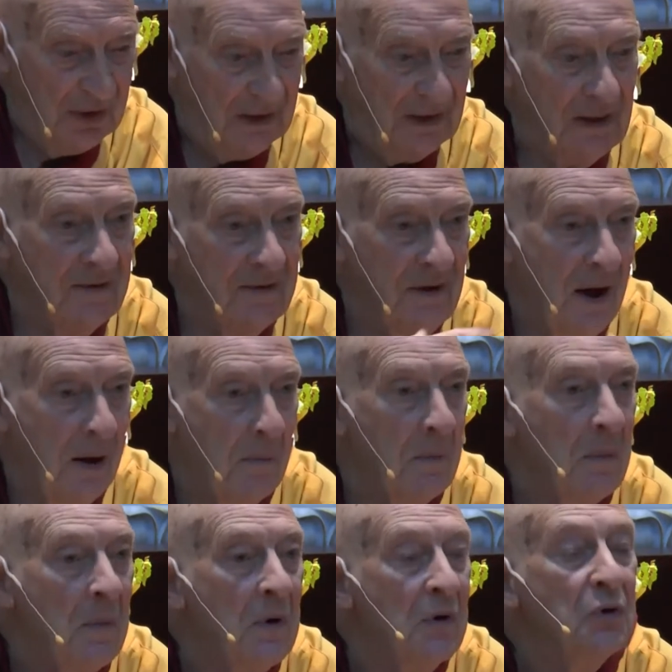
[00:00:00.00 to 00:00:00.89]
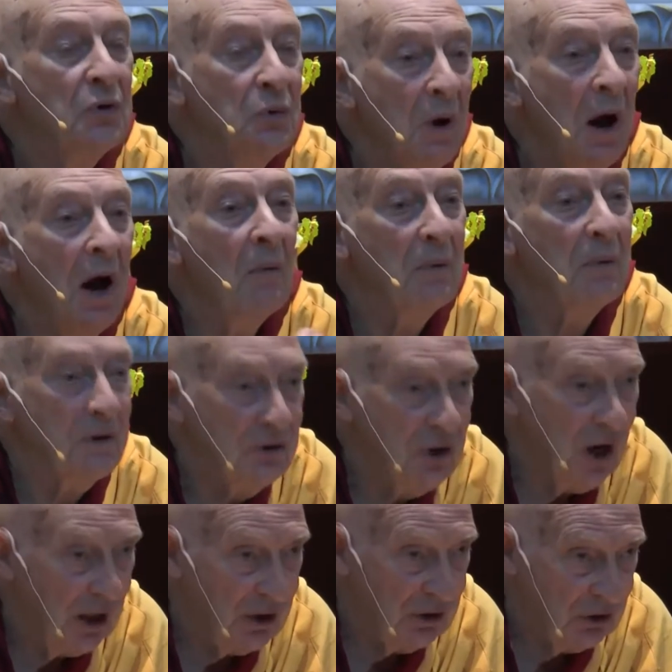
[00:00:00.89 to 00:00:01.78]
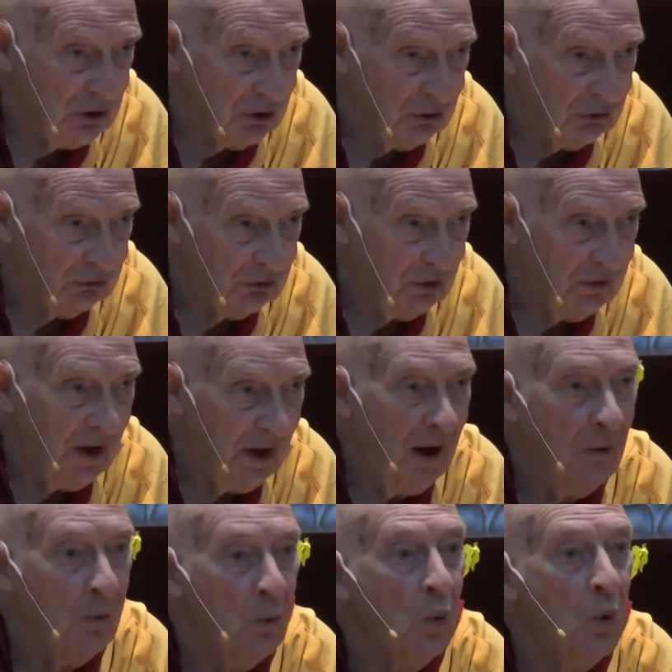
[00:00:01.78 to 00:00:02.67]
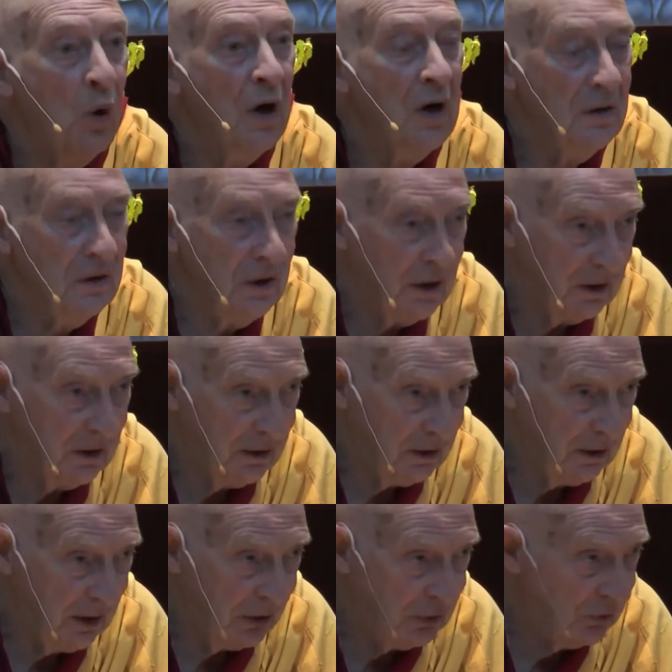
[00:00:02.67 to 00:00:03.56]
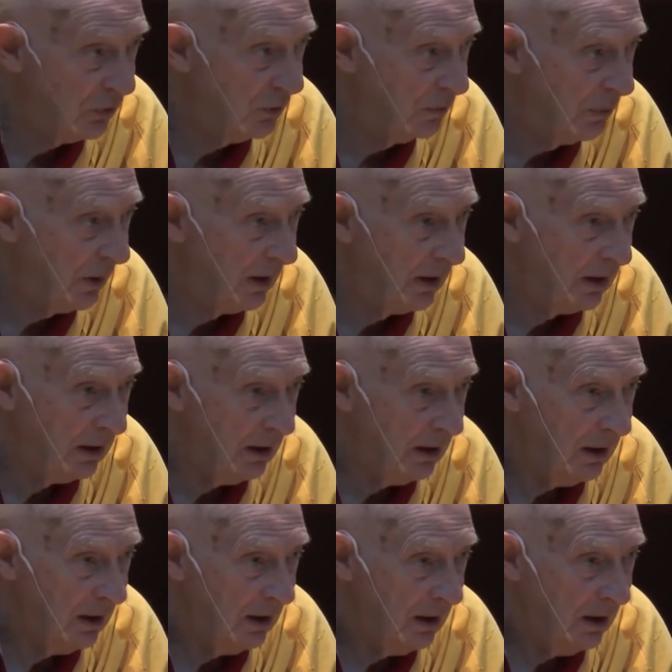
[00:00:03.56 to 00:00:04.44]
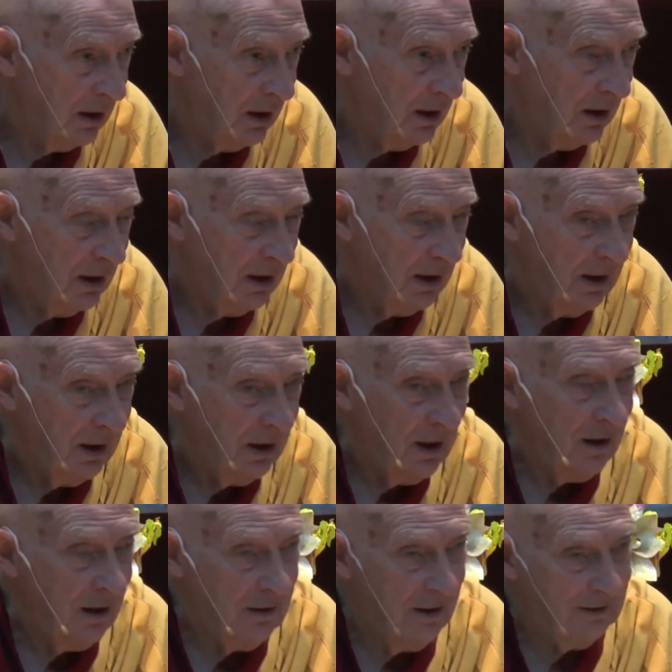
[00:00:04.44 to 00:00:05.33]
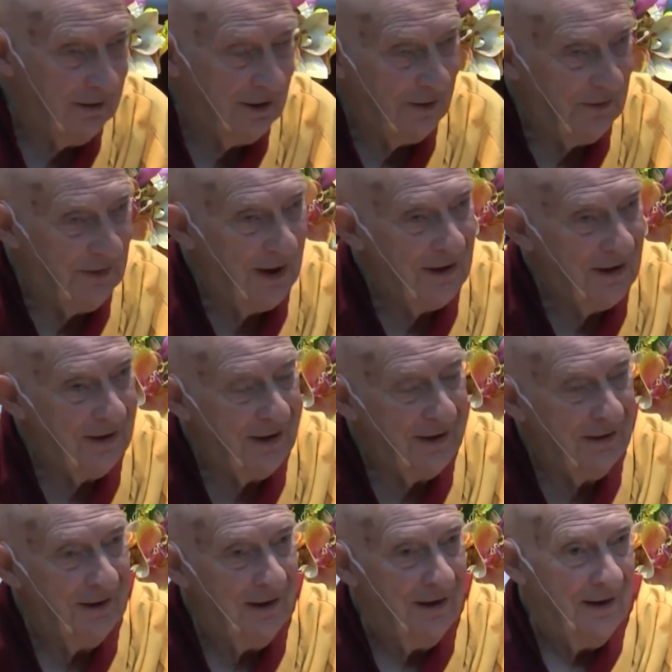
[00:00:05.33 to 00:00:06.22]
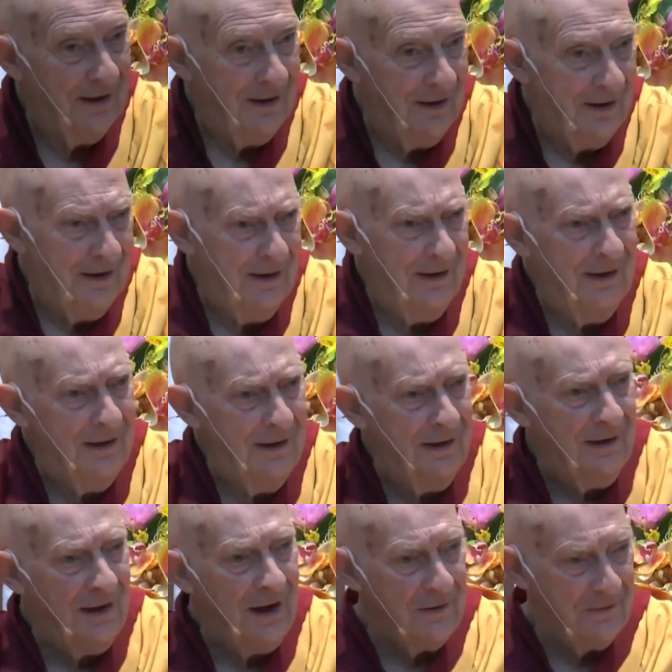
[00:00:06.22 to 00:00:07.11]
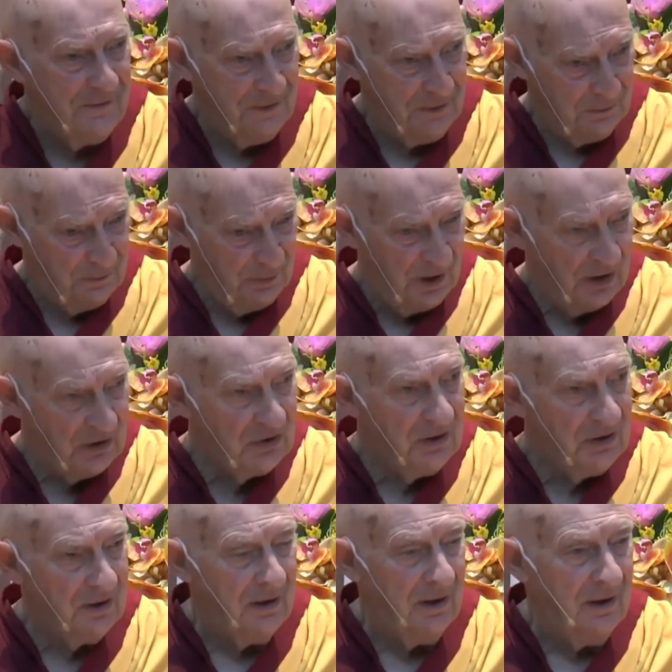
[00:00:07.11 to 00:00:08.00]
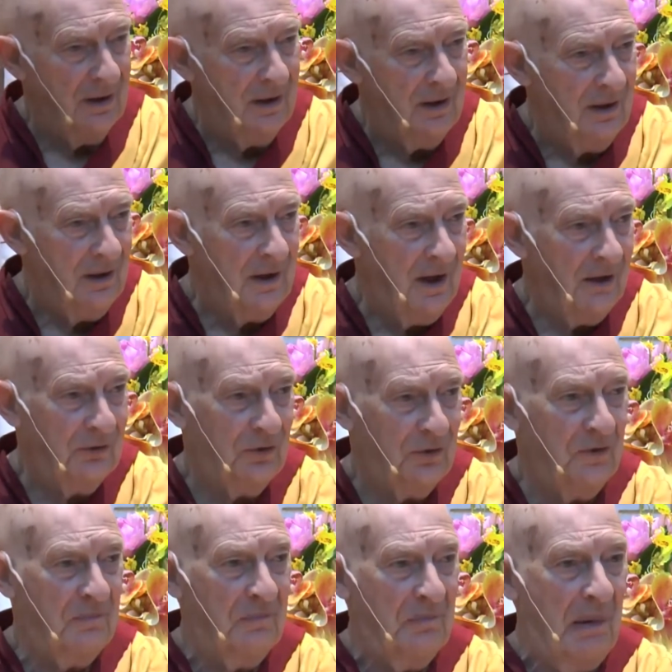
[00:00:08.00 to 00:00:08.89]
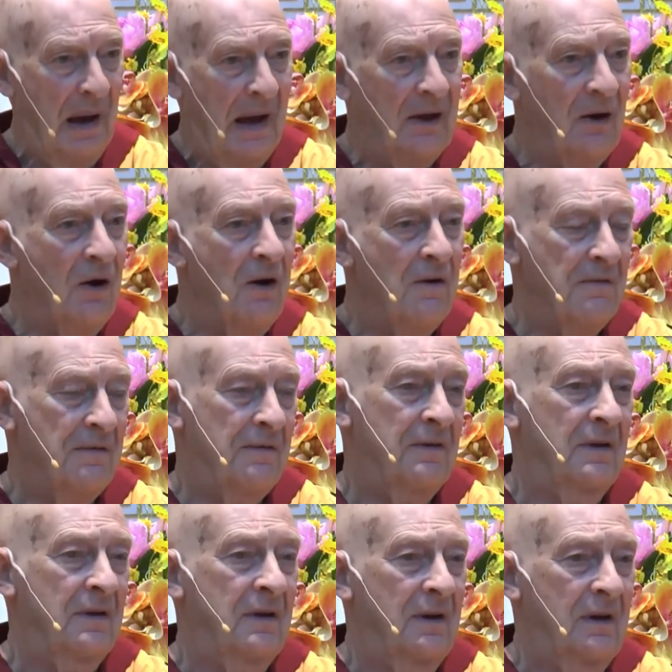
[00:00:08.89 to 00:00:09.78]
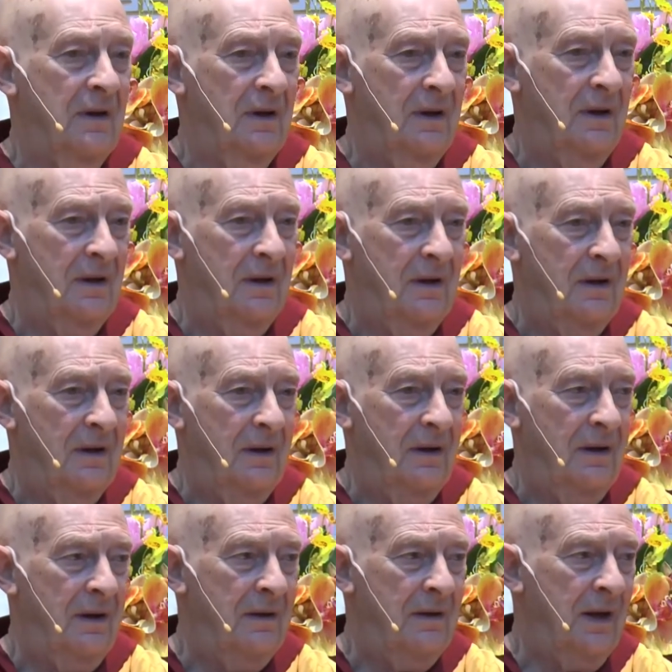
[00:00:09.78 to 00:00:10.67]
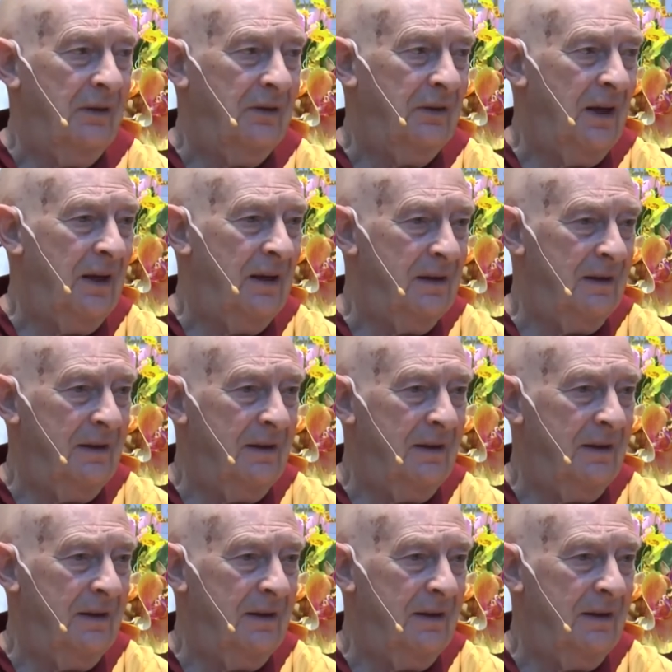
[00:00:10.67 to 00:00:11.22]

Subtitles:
live up to our projections of how we think they should be. And so they feel pressured. They sort of back off. And they say,